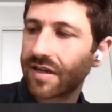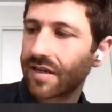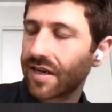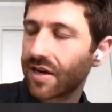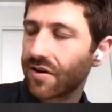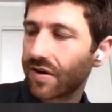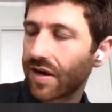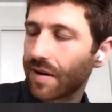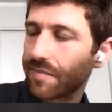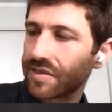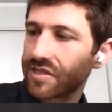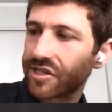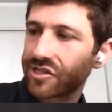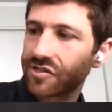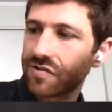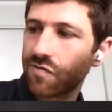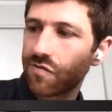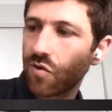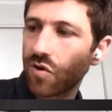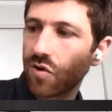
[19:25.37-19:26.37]
you know
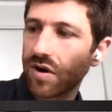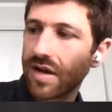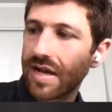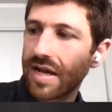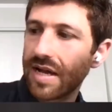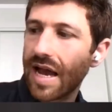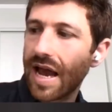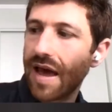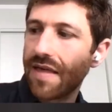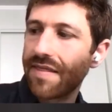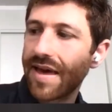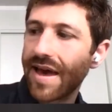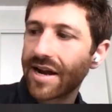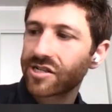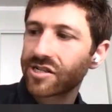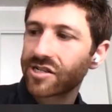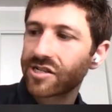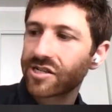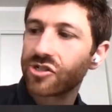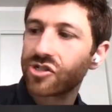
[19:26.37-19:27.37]
compensation for and they
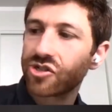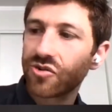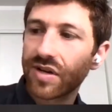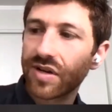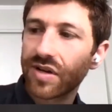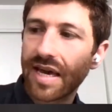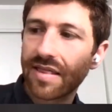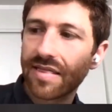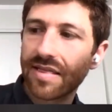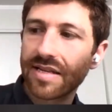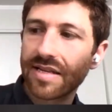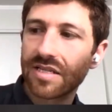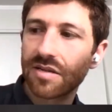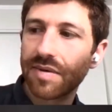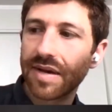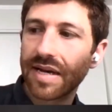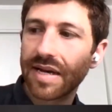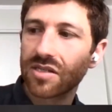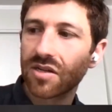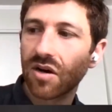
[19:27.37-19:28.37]
actually adjudicate these
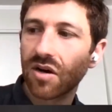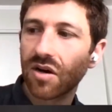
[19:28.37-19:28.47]
debates